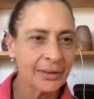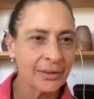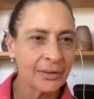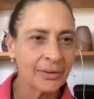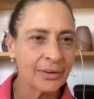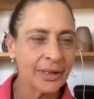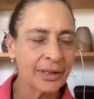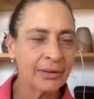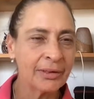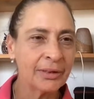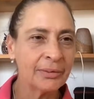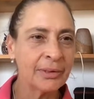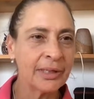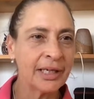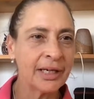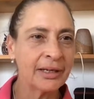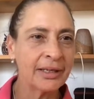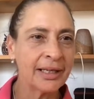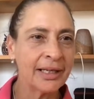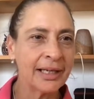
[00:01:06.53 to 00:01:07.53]
Oh, no, I don't want
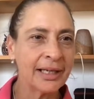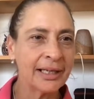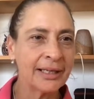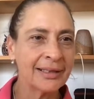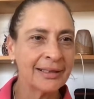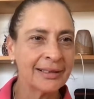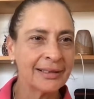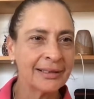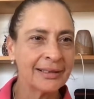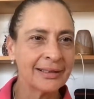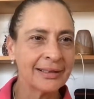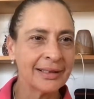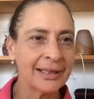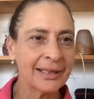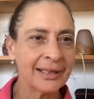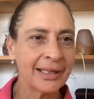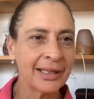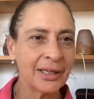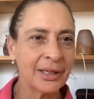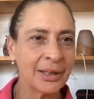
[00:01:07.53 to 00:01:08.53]
to go there.
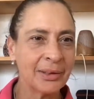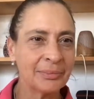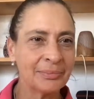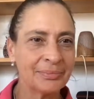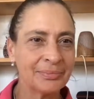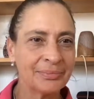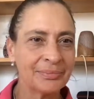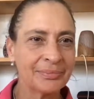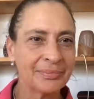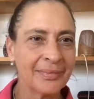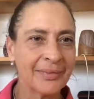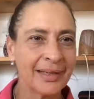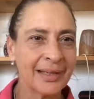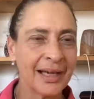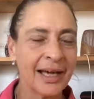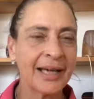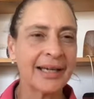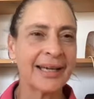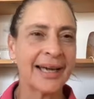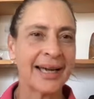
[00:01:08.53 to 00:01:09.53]
I think I'm
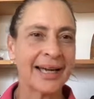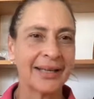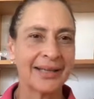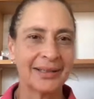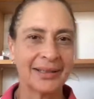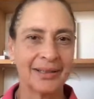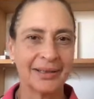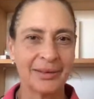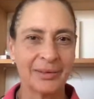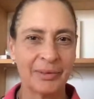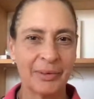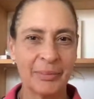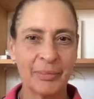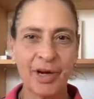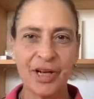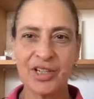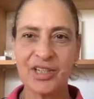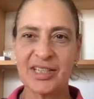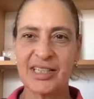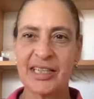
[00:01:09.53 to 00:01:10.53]
okay. We
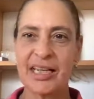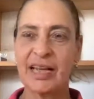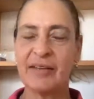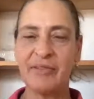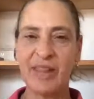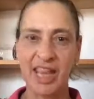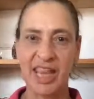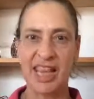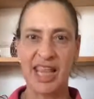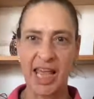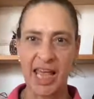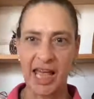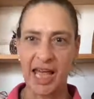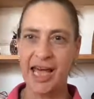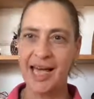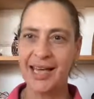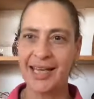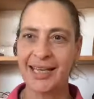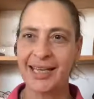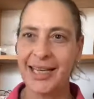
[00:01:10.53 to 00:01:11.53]
might just leave it
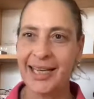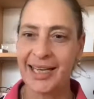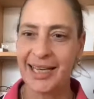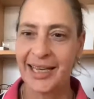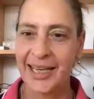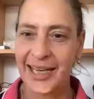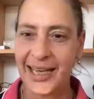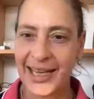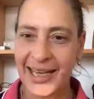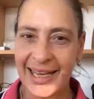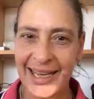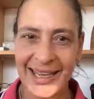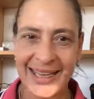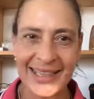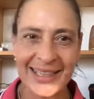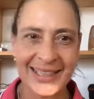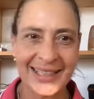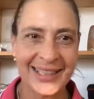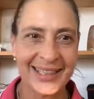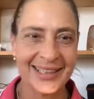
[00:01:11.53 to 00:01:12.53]
there
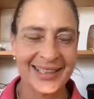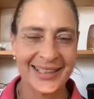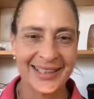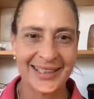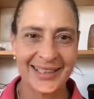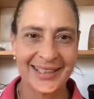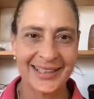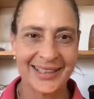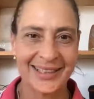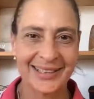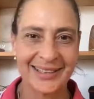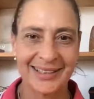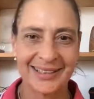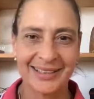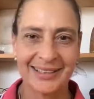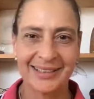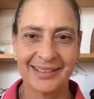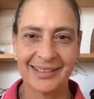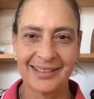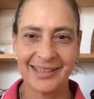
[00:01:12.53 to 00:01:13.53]
and
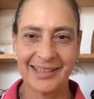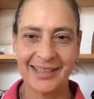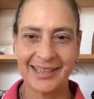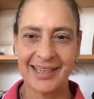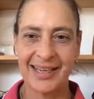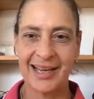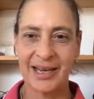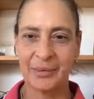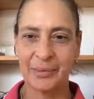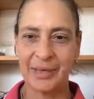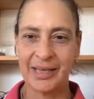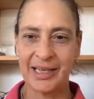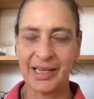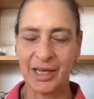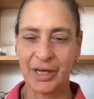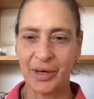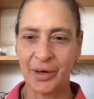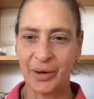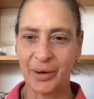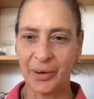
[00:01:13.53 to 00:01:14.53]
see how we
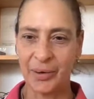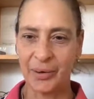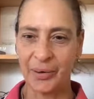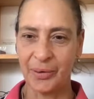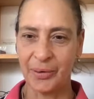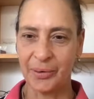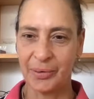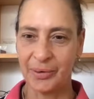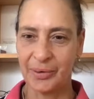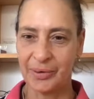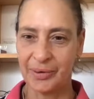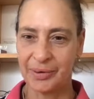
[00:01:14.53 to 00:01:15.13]
go.